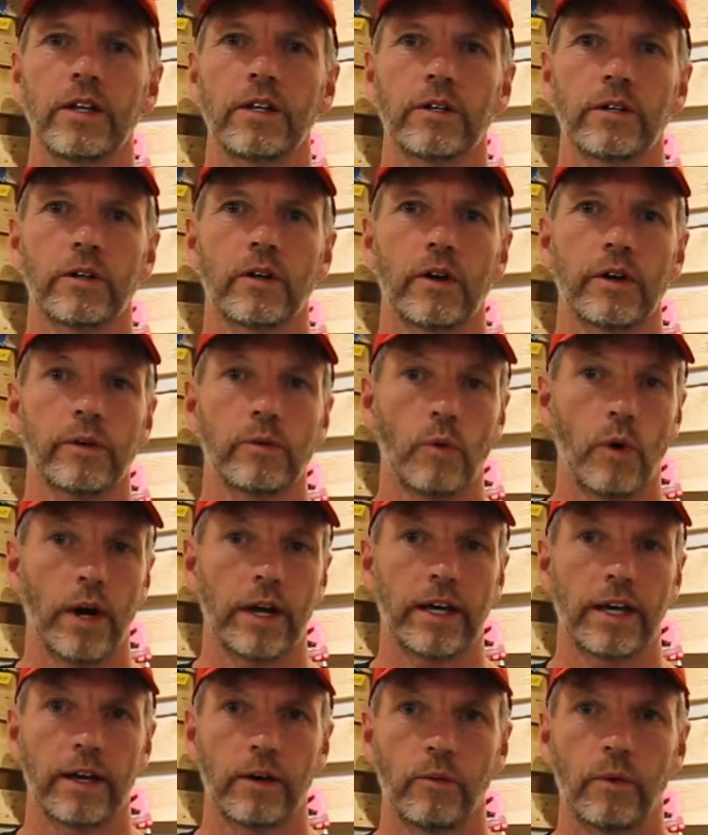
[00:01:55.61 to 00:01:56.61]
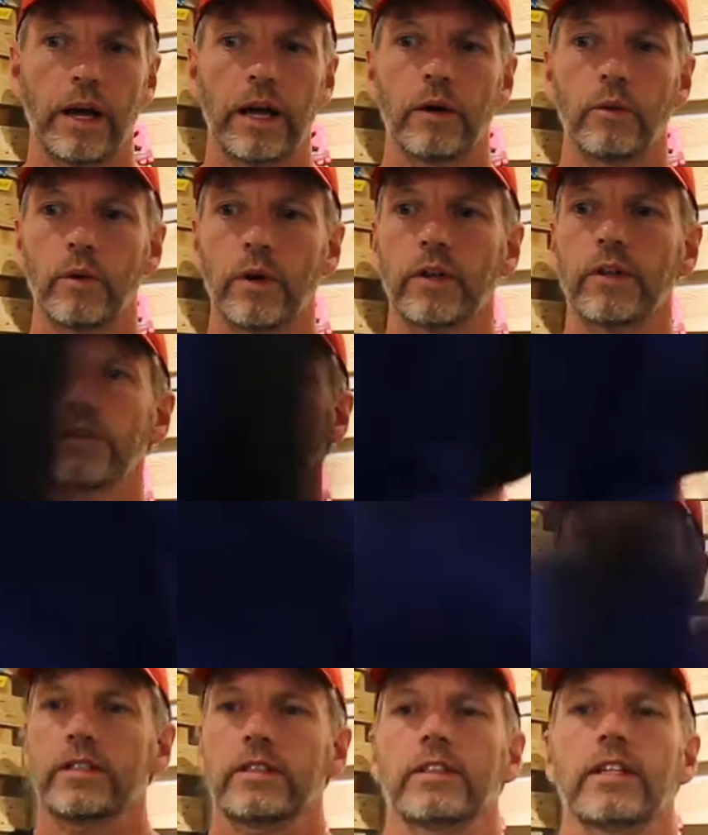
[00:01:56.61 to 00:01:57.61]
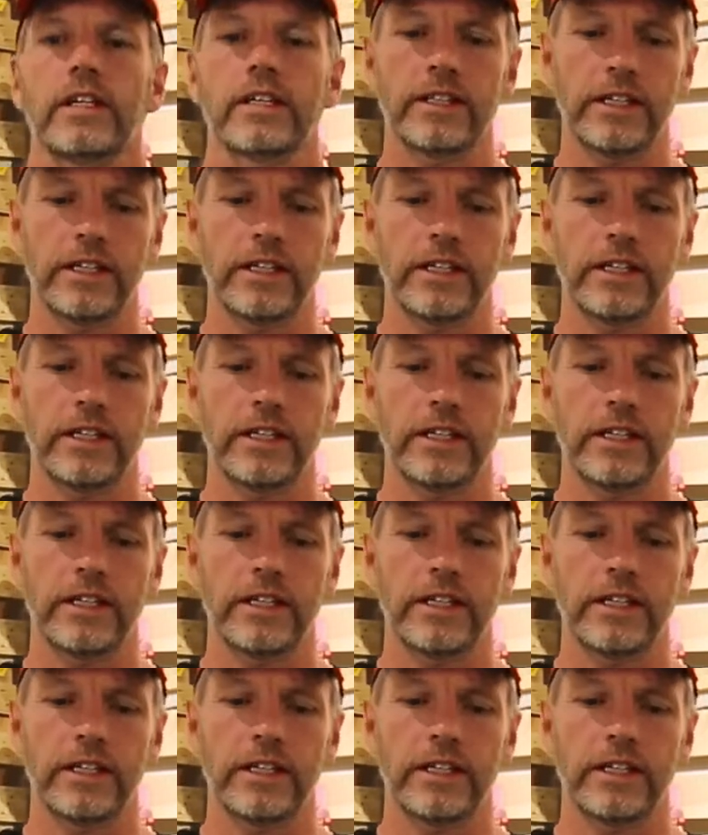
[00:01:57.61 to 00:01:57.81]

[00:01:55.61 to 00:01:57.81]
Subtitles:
you're going to want to get away with just a